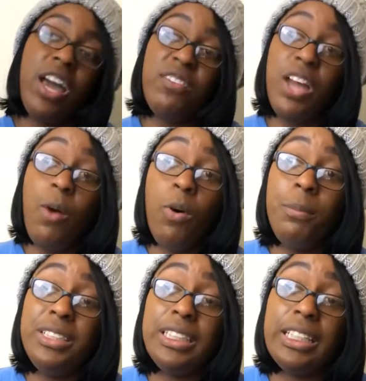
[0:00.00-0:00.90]
If y'all want
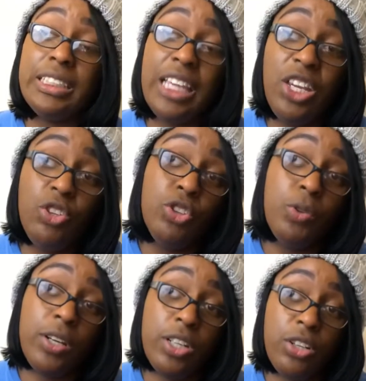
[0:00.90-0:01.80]
me to continue
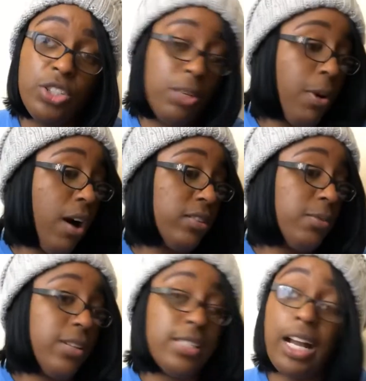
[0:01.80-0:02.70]
doing Dirt Cheap hauls,
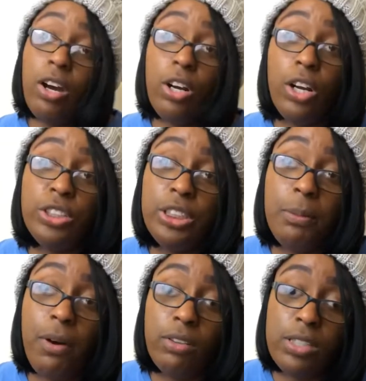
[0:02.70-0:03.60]
because I go to Dirt
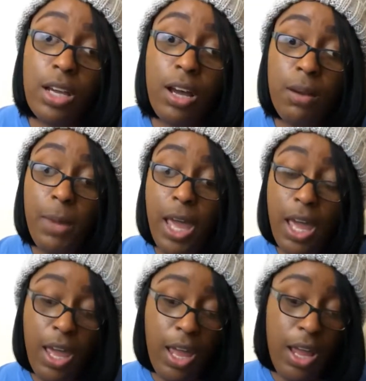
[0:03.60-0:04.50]
Cheap all the time,
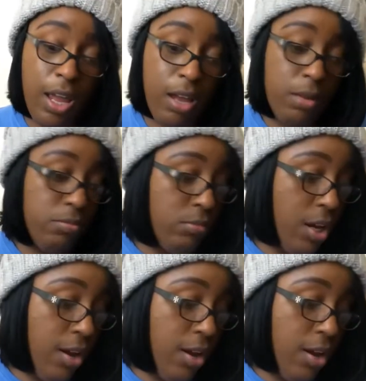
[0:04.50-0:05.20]
and